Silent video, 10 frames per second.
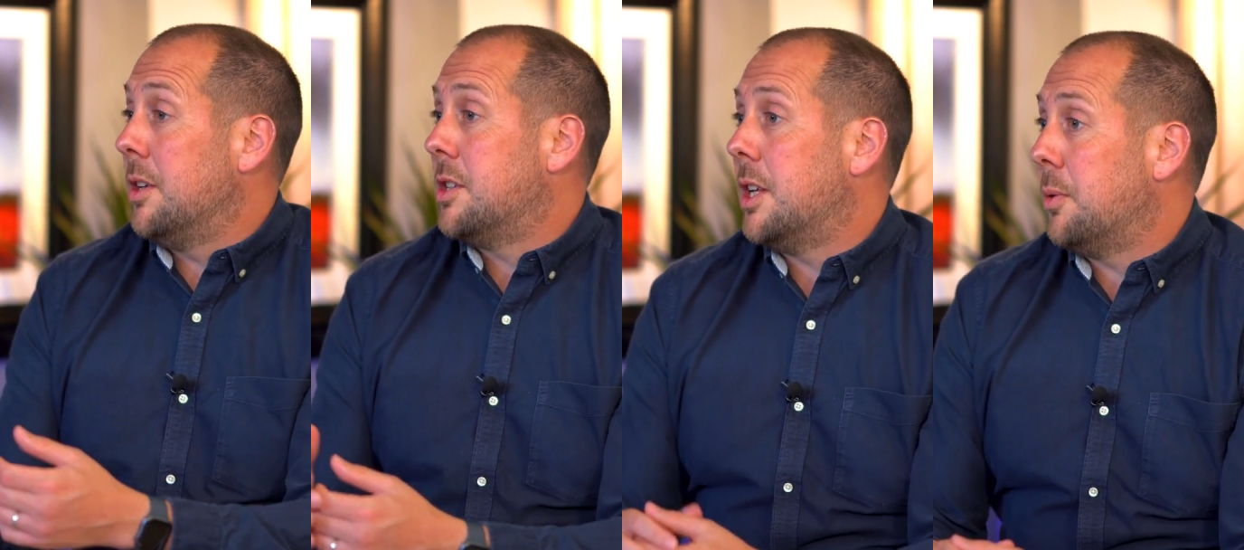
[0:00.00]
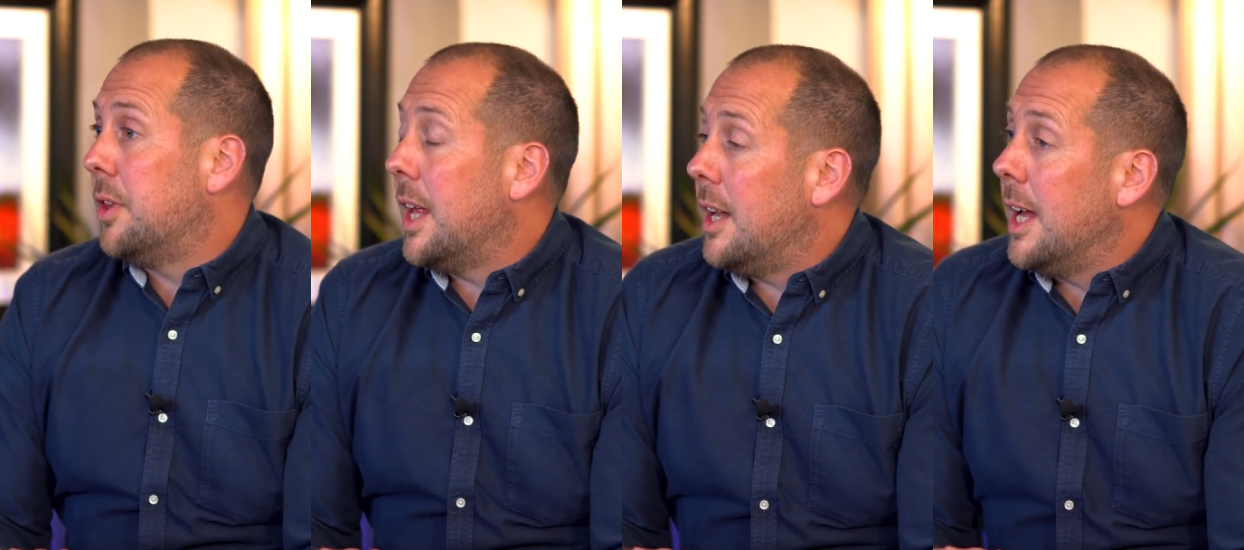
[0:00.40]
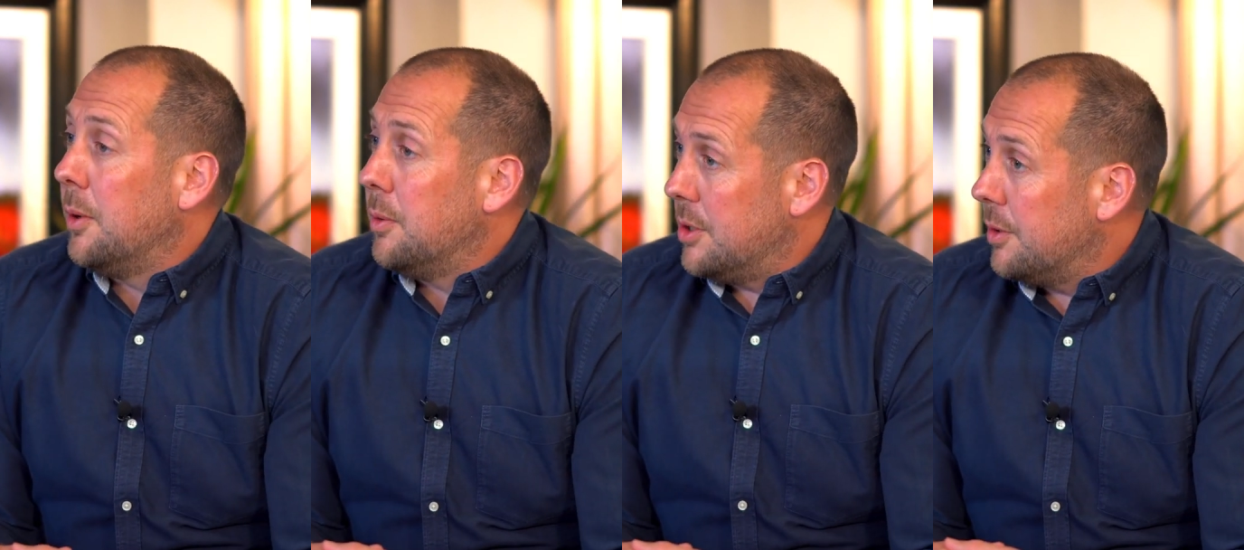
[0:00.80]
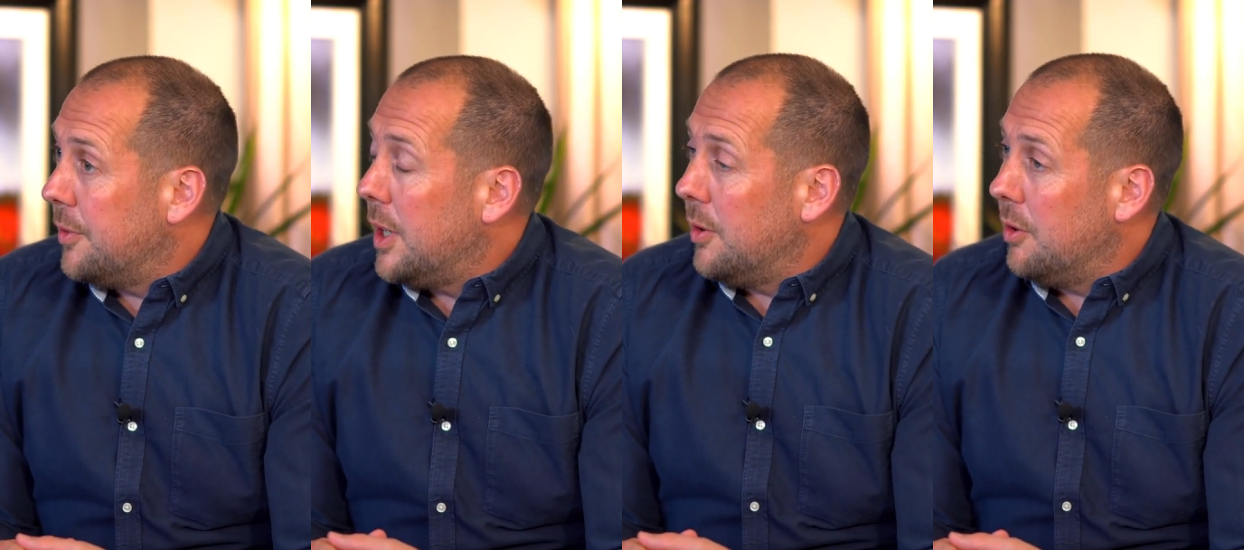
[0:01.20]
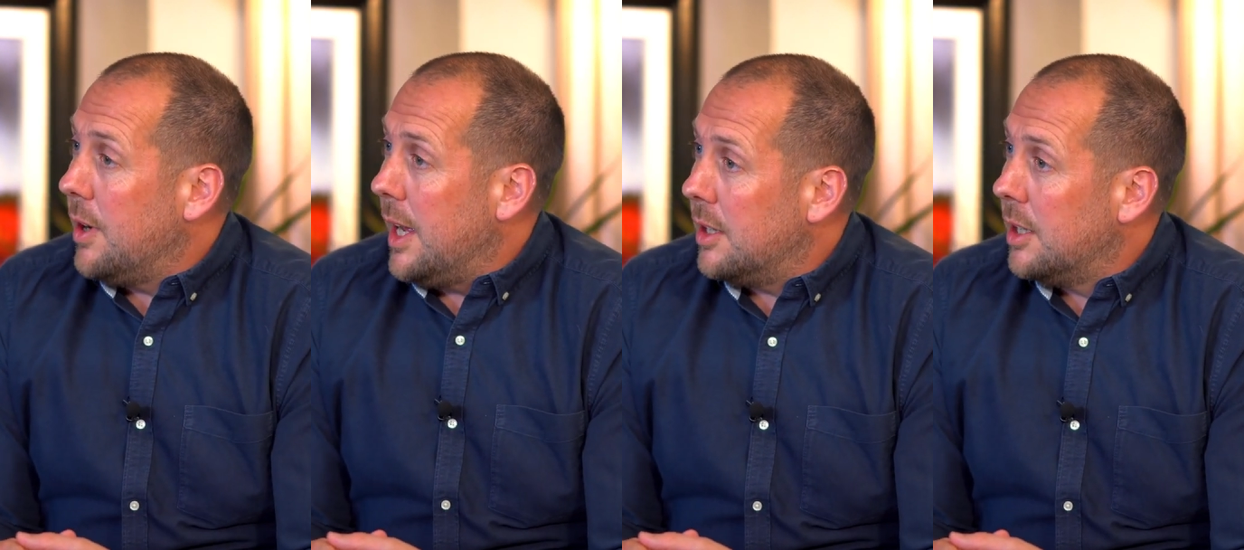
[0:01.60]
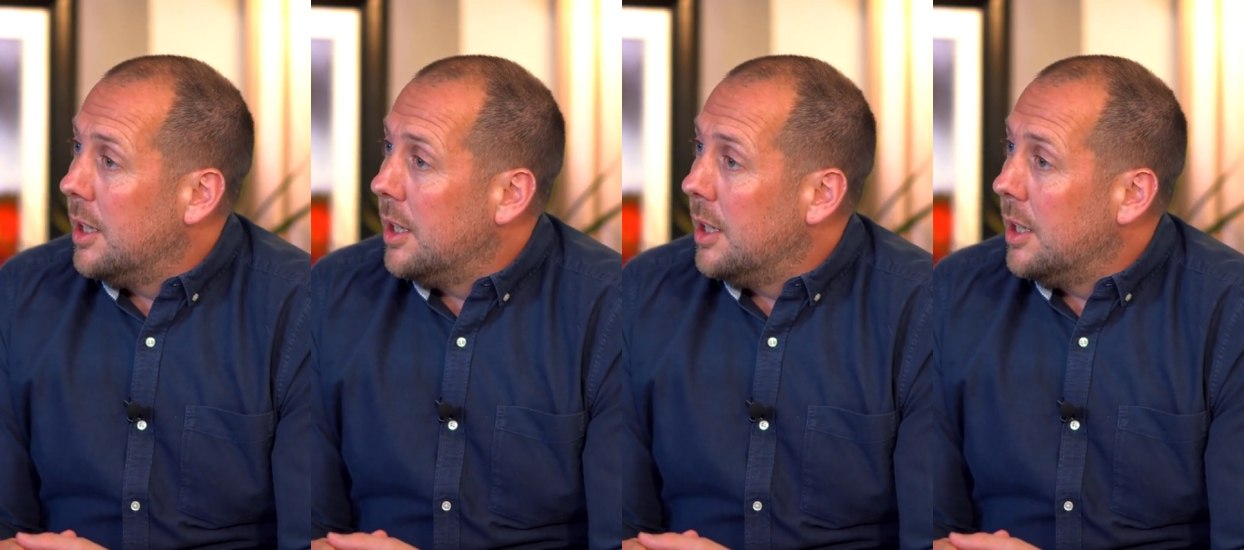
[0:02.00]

stick with that language, a fiery red,